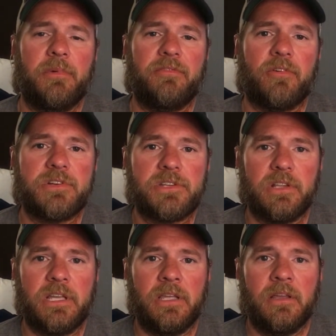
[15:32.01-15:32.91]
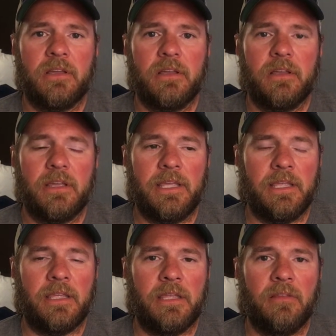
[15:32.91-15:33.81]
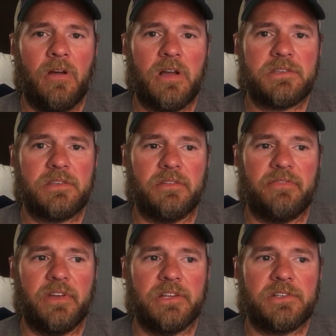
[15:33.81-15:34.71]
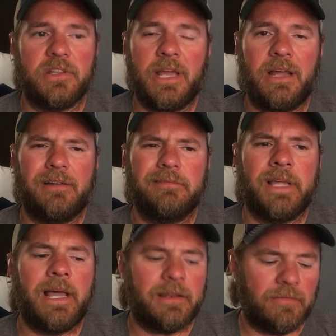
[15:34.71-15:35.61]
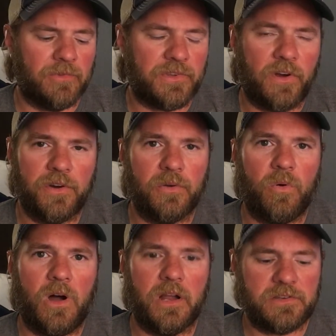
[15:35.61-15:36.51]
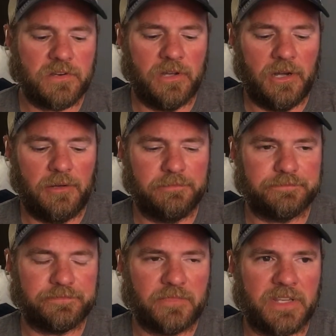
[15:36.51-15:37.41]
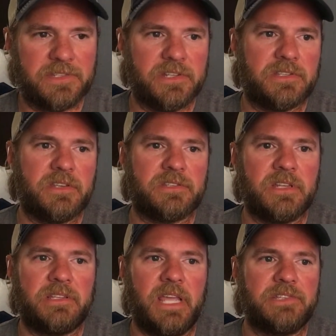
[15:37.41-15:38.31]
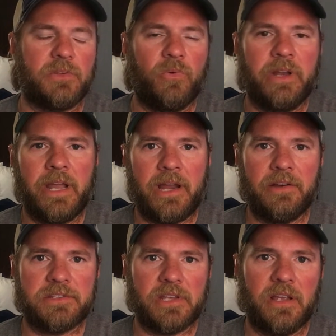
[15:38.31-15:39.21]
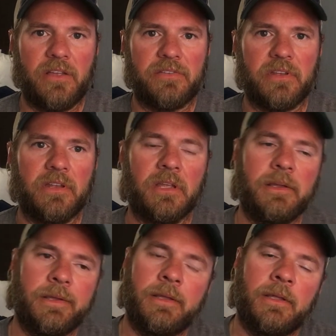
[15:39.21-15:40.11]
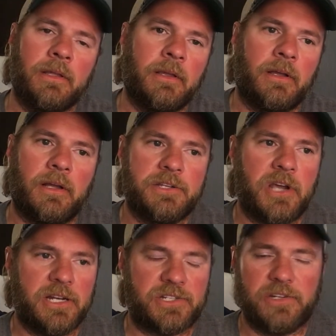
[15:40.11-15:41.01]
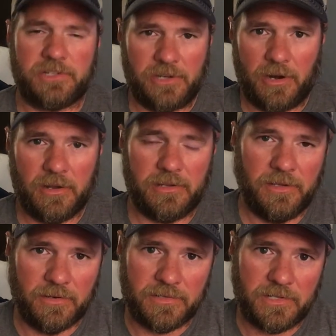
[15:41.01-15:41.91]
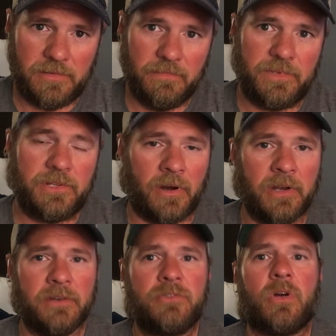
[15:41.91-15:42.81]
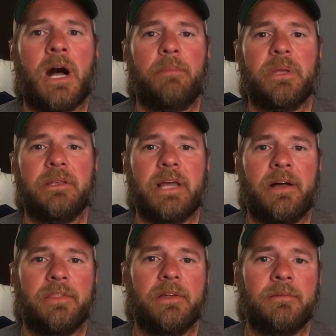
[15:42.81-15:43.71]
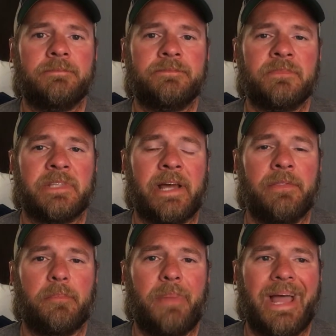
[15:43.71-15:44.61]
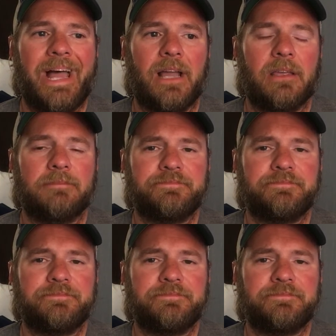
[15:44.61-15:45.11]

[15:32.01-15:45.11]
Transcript: Unfortunately, he, he lost the fish, and that, that was hard to watch, um, because it's just, it takes the wind out of your sails, and uh, Josh just started, you know, st started dropping down the, down the pack,